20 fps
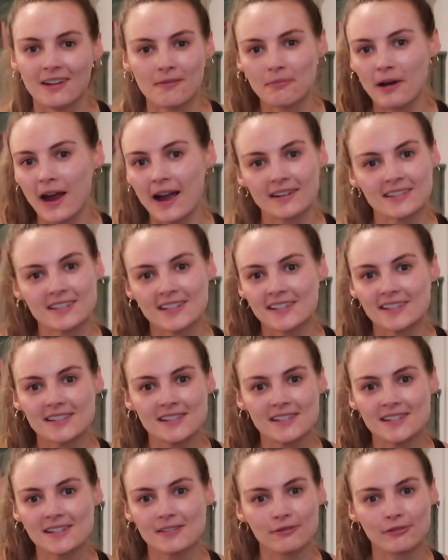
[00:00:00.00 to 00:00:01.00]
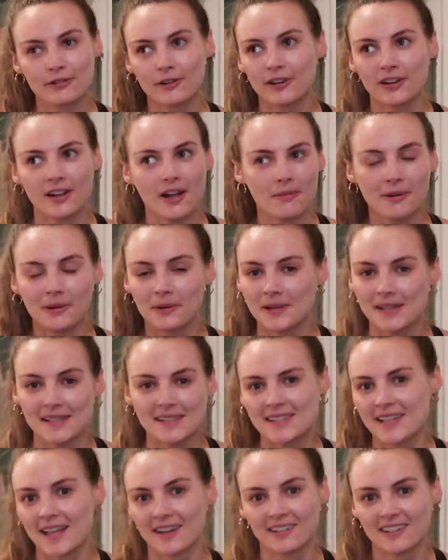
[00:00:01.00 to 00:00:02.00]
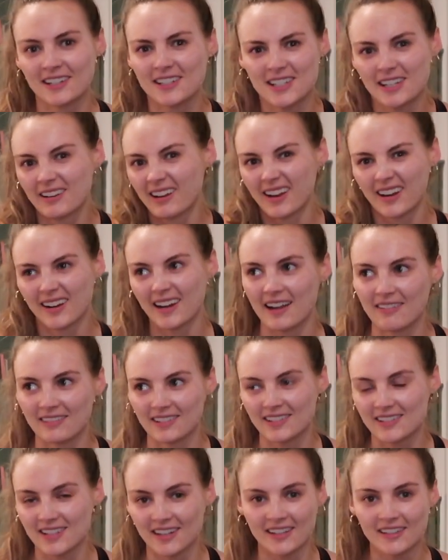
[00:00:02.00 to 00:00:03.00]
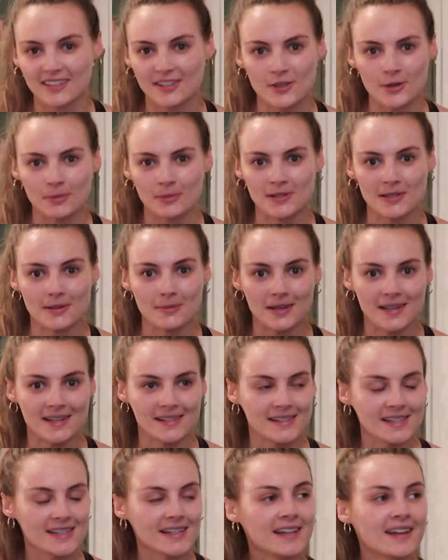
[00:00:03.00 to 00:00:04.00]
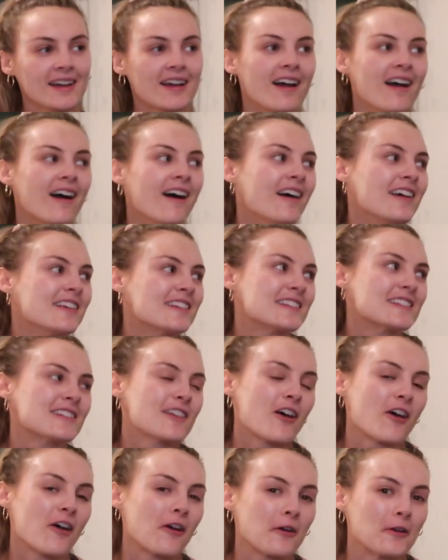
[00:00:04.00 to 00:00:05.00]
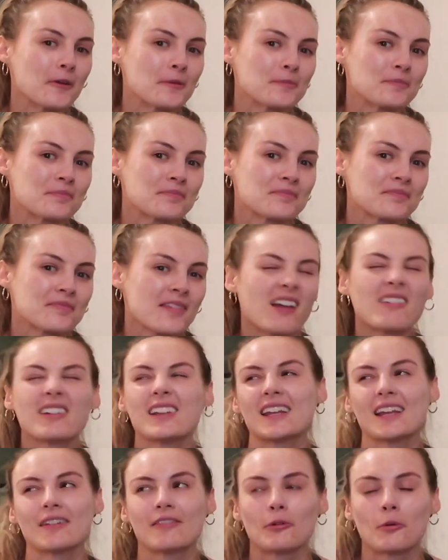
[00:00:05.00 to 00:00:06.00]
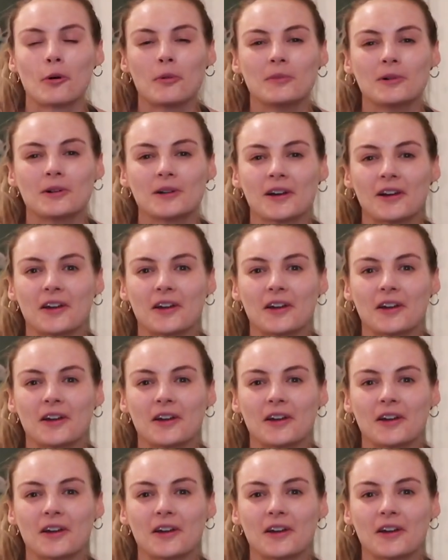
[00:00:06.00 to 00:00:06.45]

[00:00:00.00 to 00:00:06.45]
practiced for a couple of weeks and then could do it. And now it's like super, super easy. So I'm going to give it one more go.